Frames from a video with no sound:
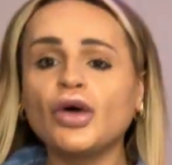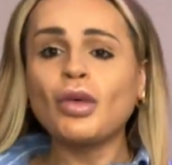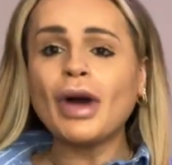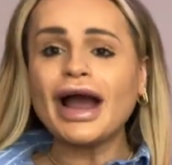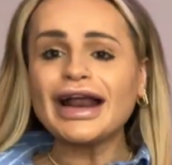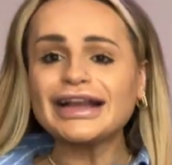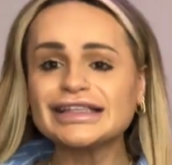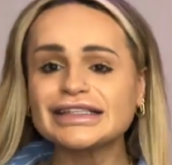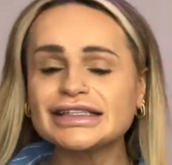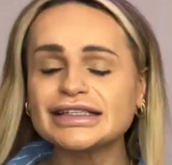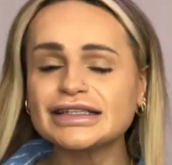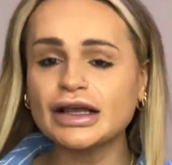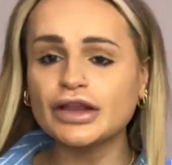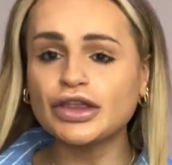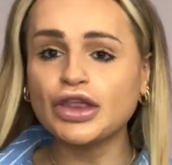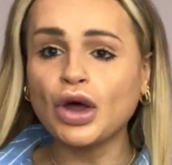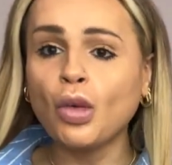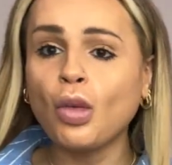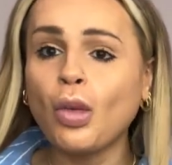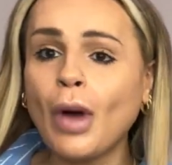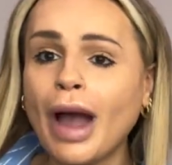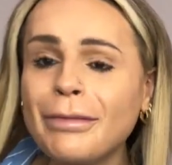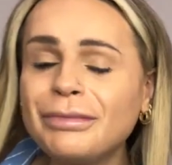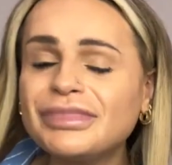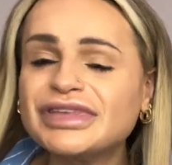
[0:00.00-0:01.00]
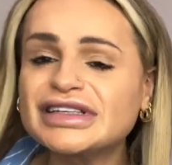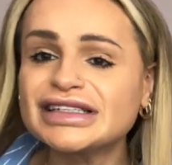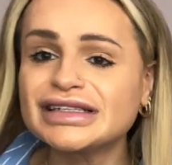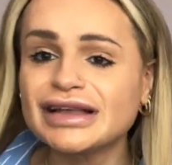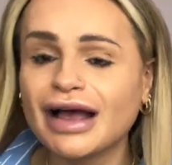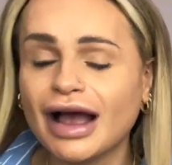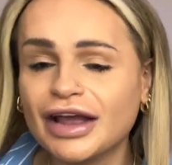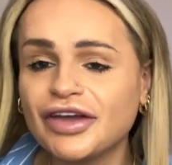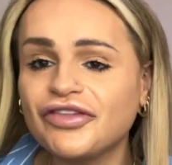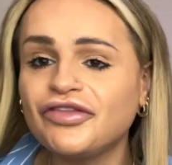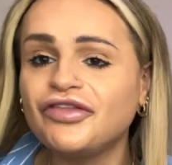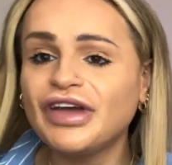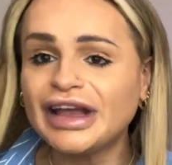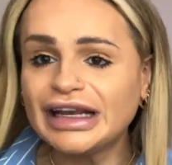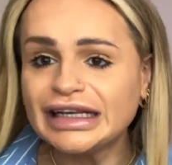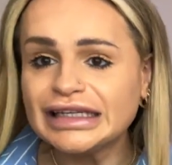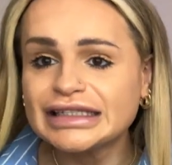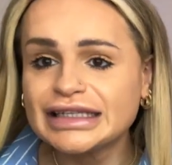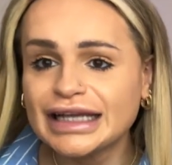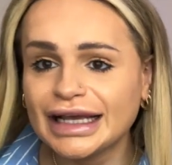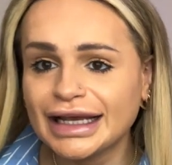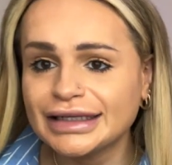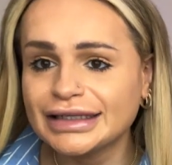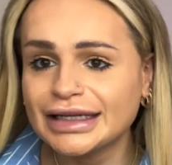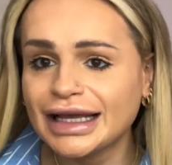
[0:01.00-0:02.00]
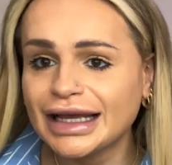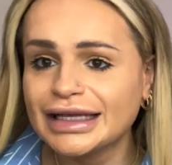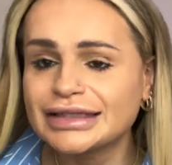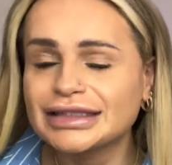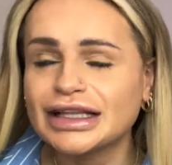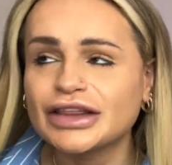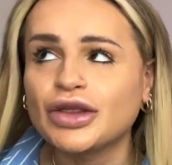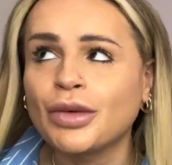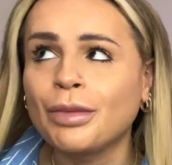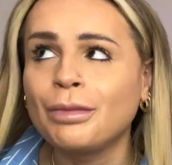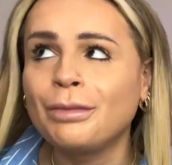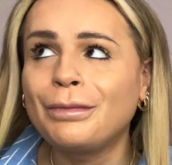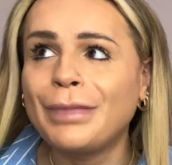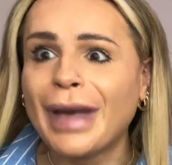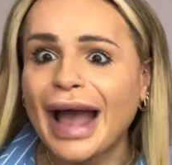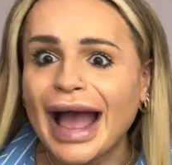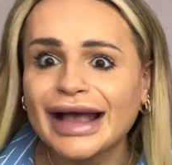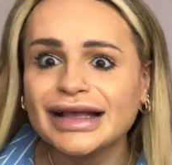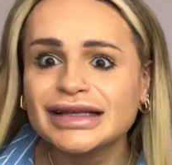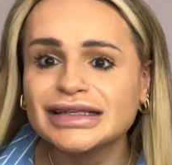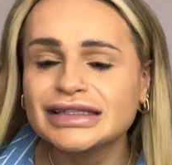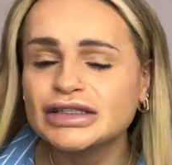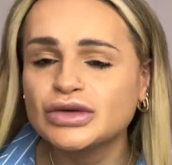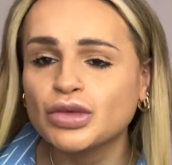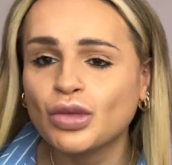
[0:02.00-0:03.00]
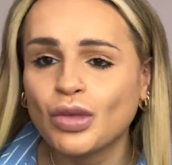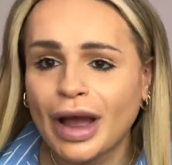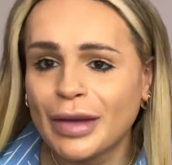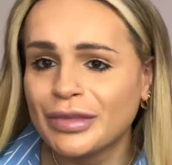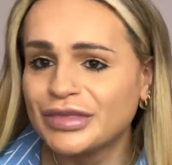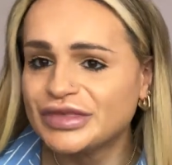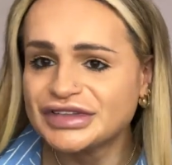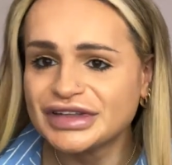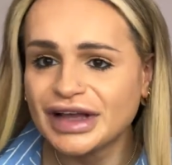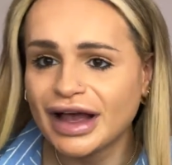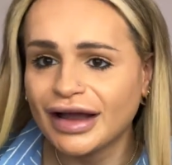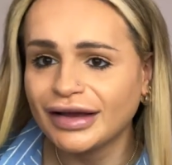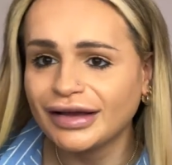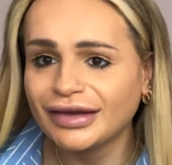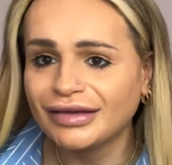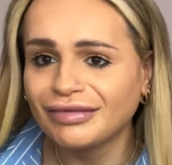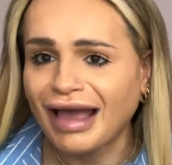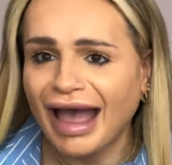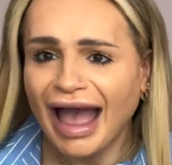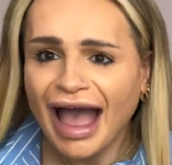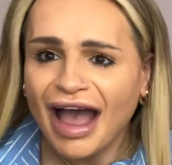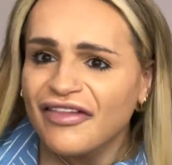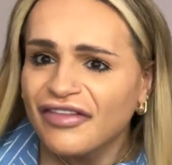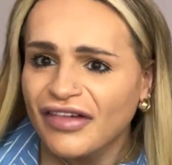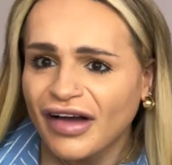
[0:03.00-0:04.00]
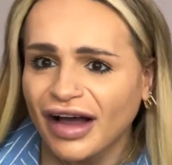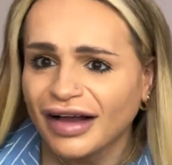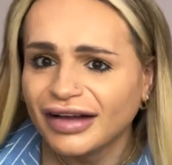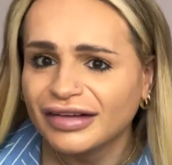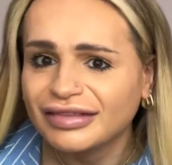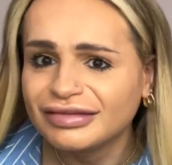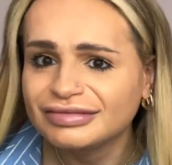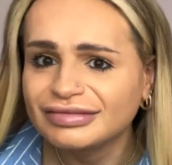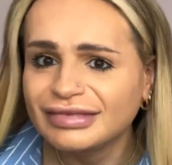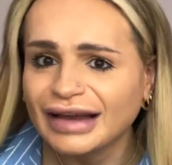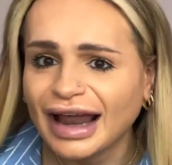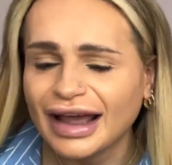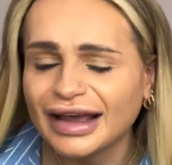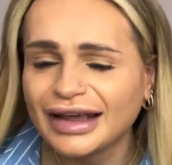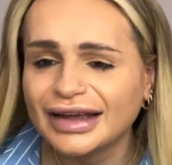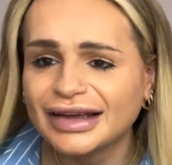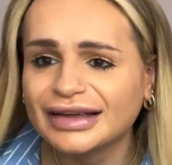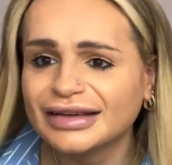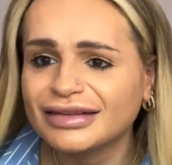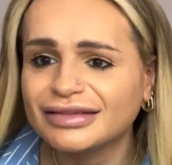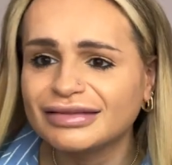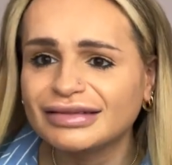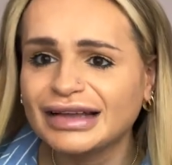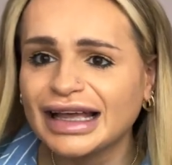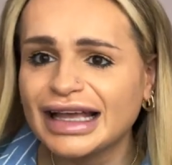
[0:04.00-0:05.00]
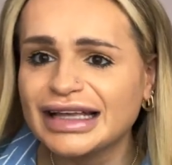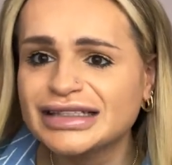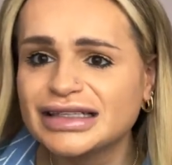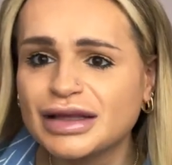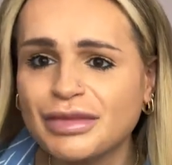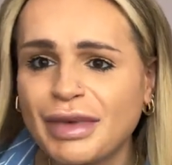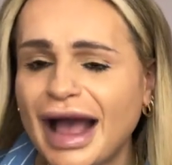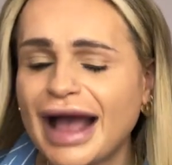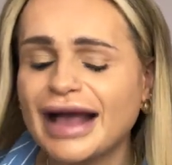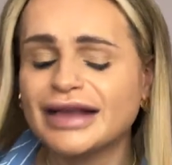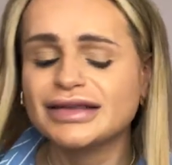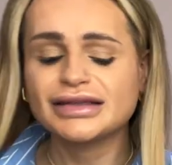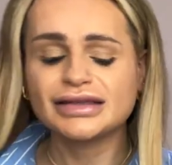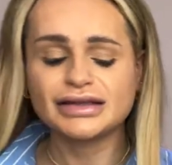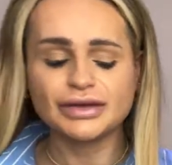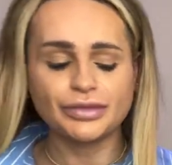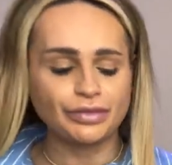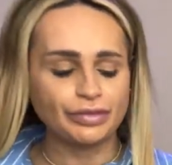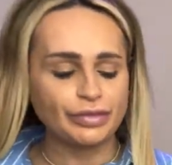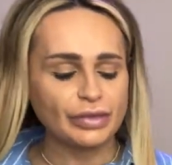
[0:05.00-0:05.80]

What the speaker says: website Vinted is the best website ever. Like, it's the best.